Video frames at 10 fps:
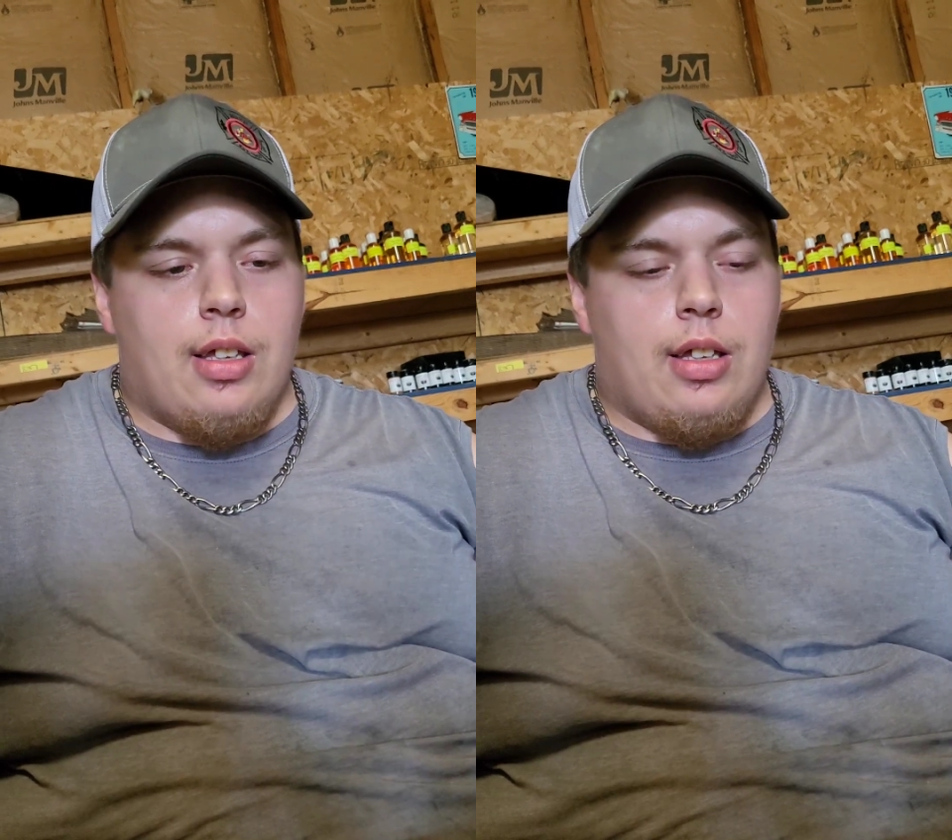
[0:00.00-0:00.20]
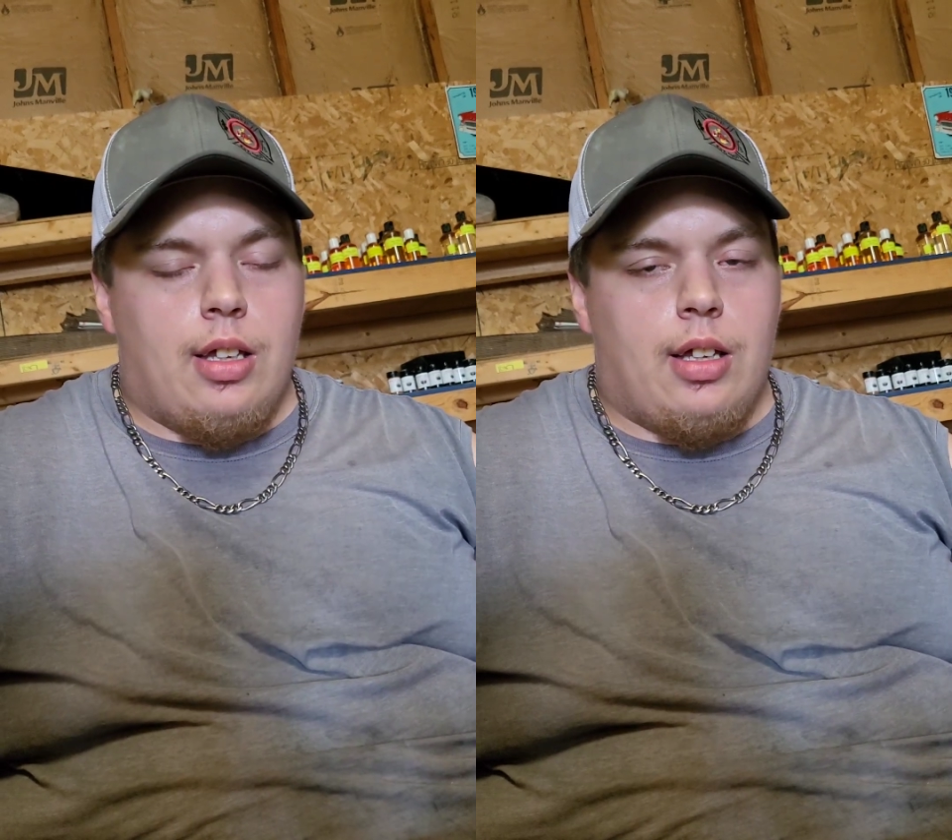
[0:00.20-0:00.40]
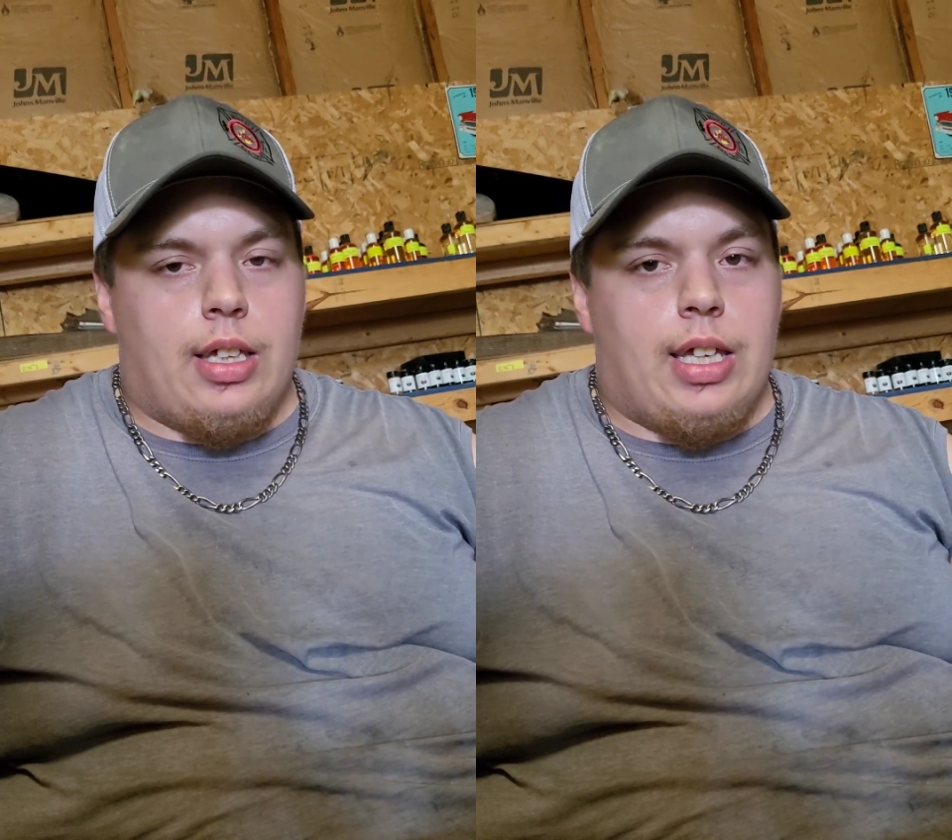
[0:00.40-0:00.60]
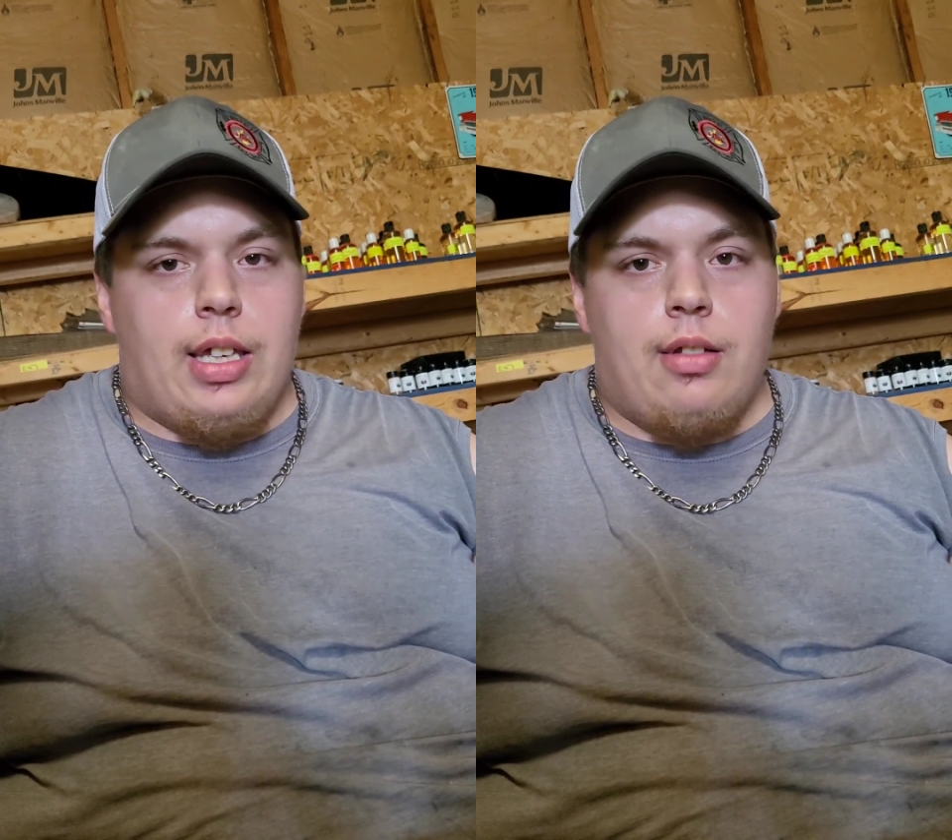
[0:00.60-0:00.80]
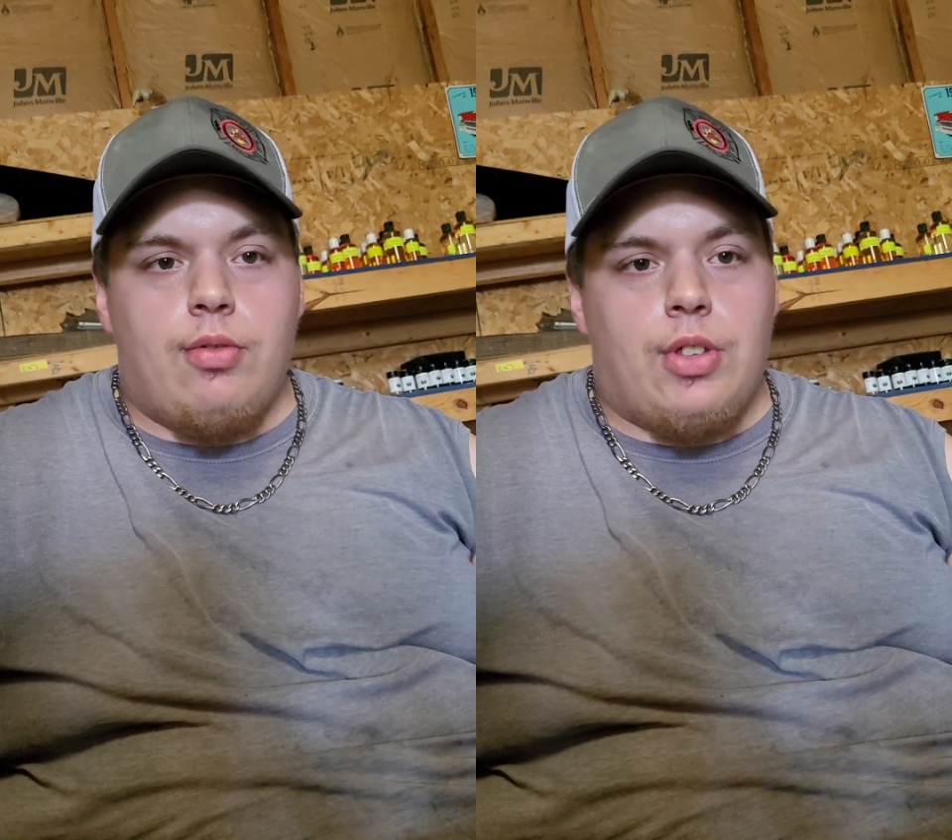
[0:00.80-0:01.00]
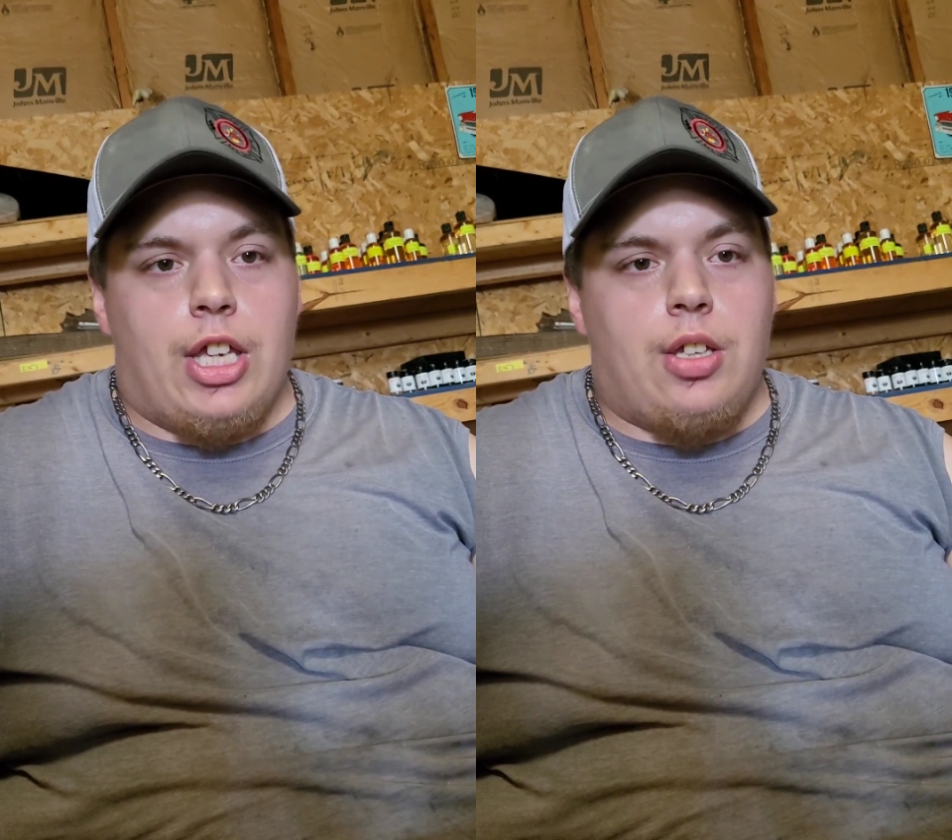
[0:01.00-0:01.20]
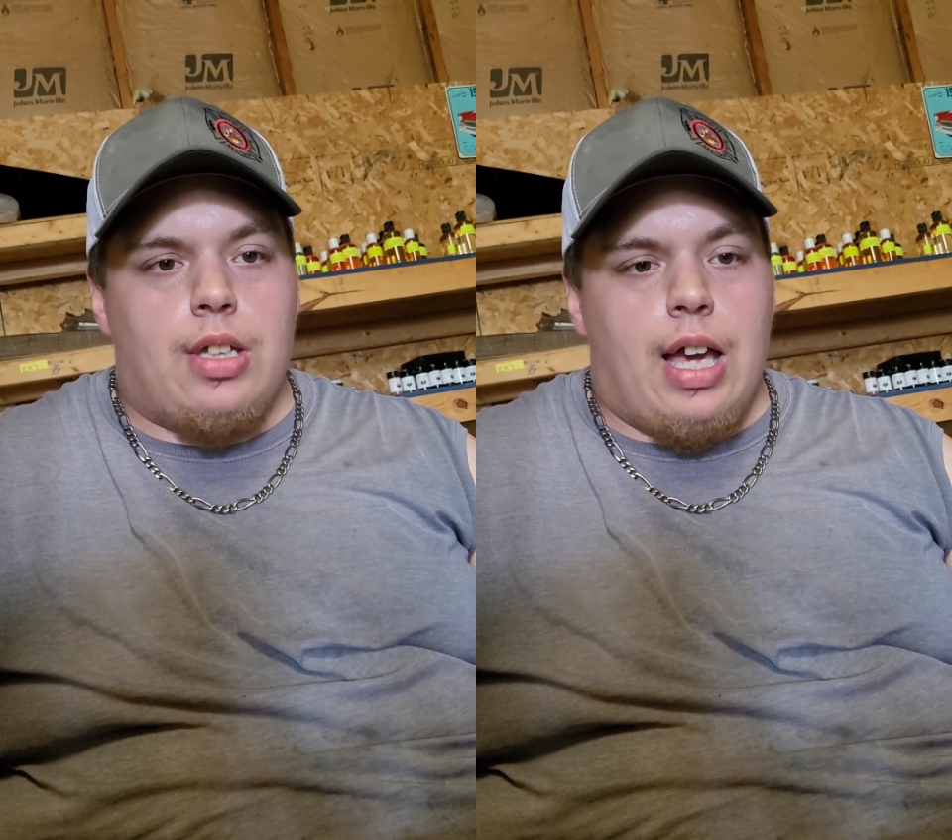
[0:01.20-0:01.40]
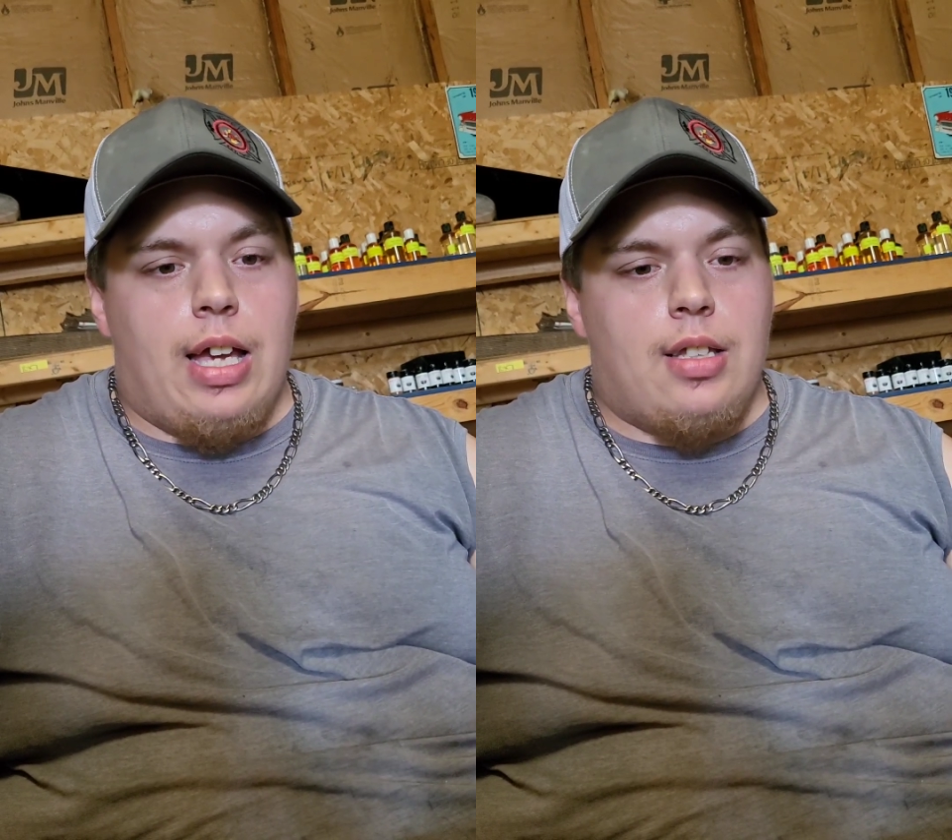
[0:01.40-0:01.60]
Again, thank you
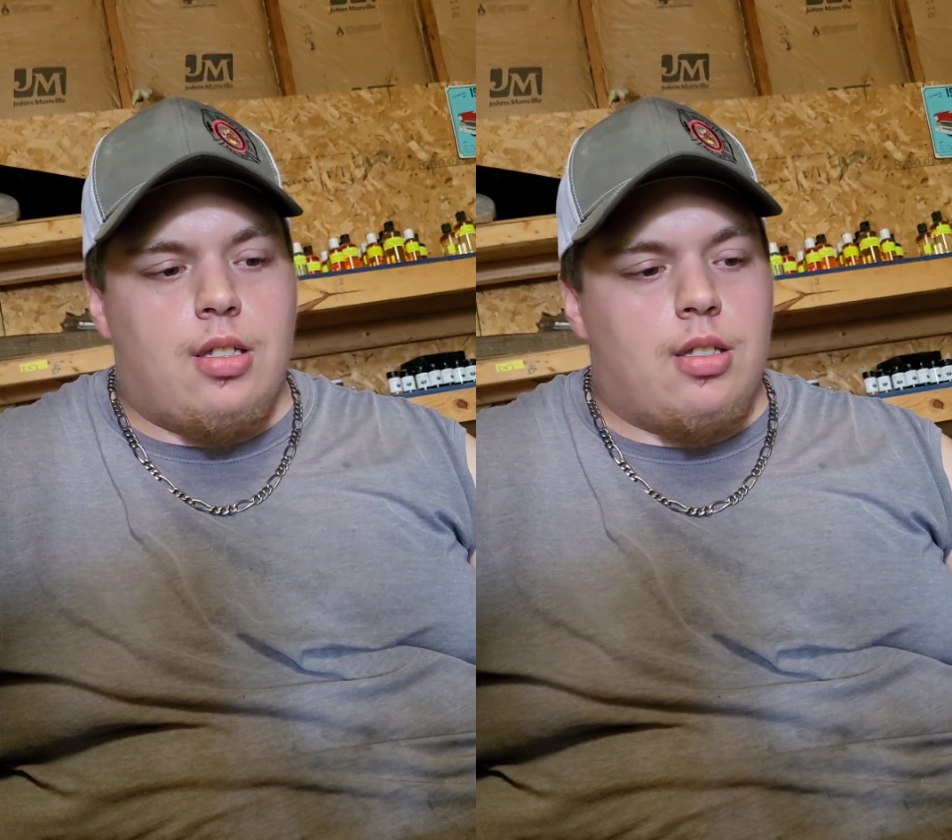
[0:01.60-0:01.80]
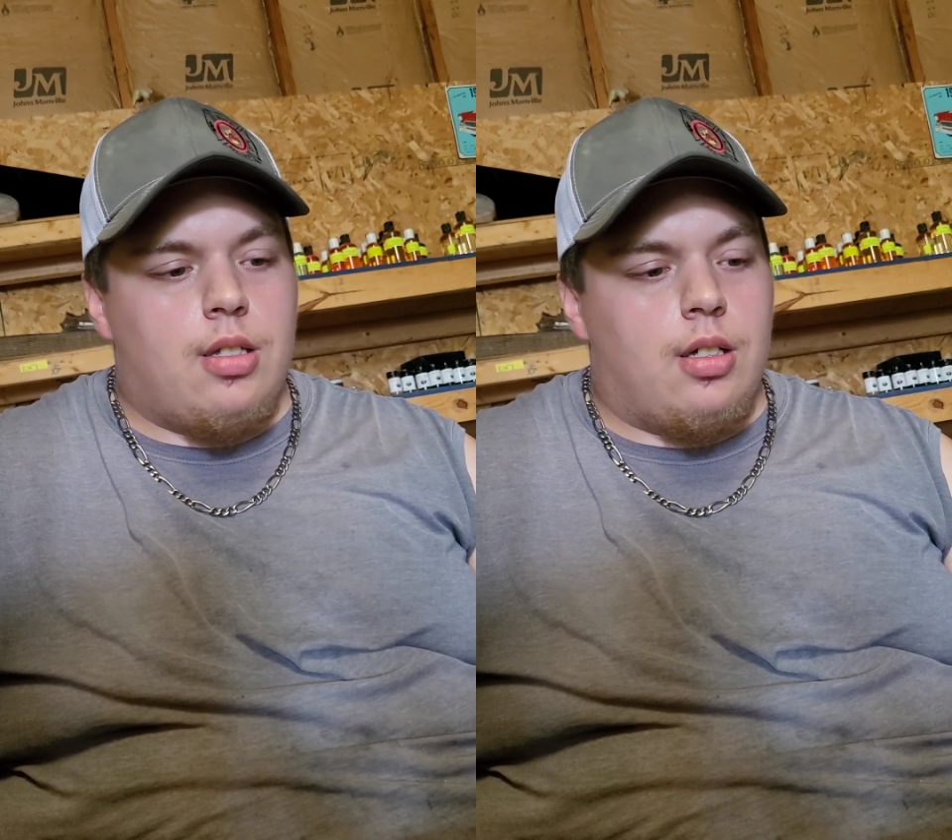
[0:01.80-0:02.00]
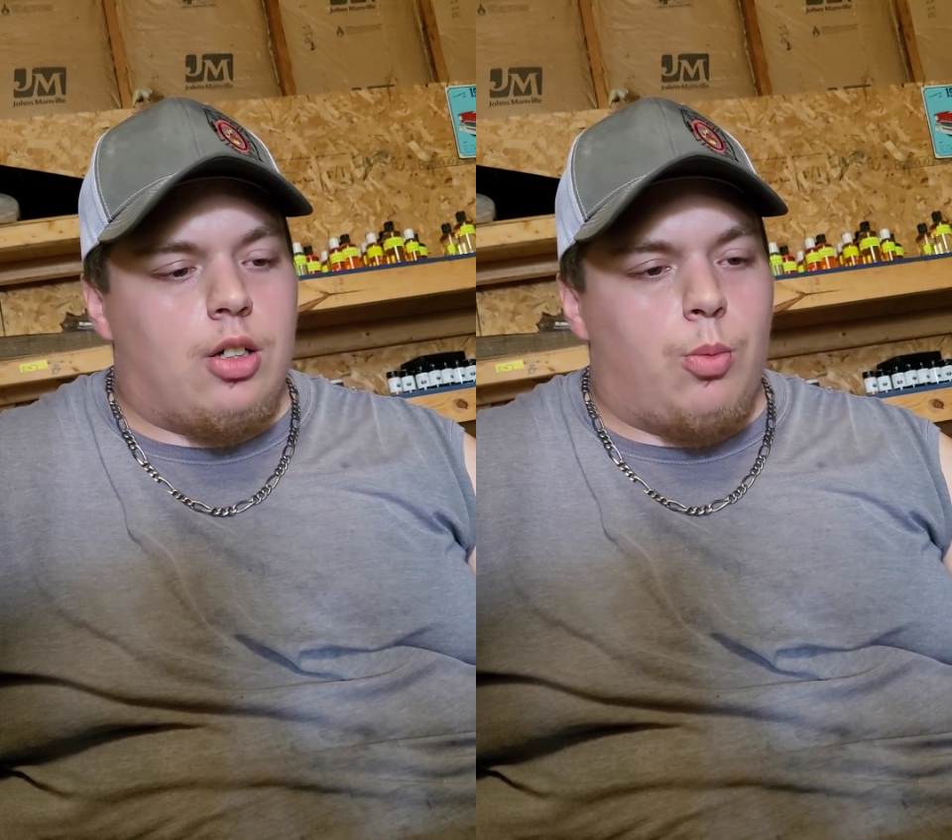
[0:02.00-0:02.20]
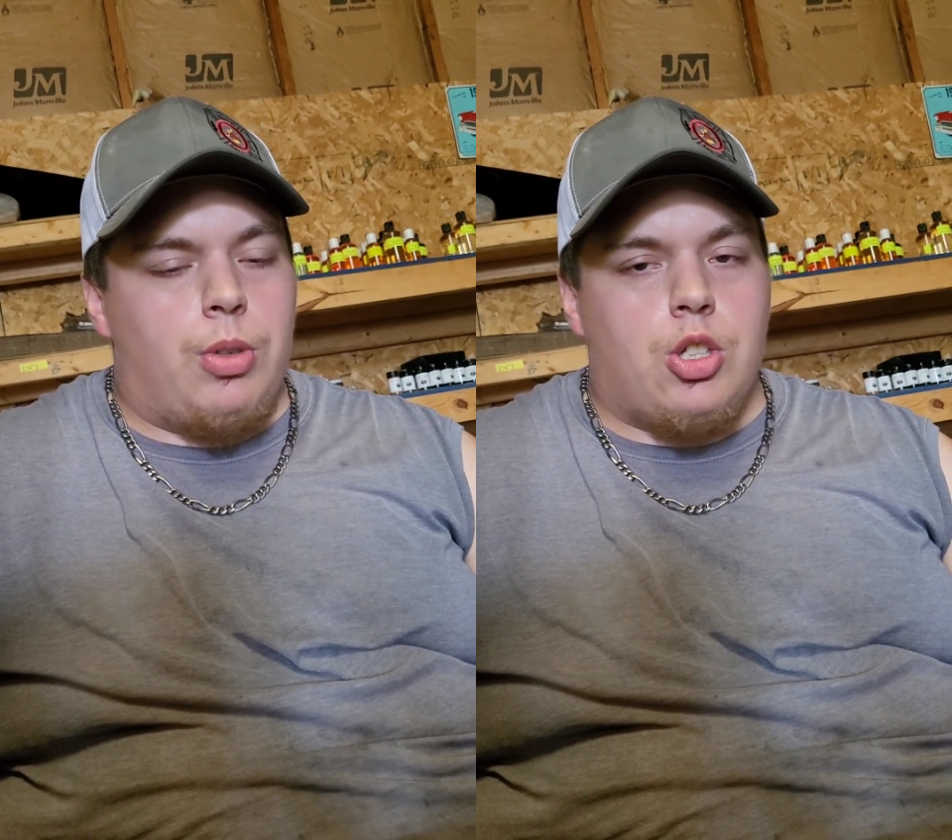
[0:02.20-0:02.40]
guys. Hope you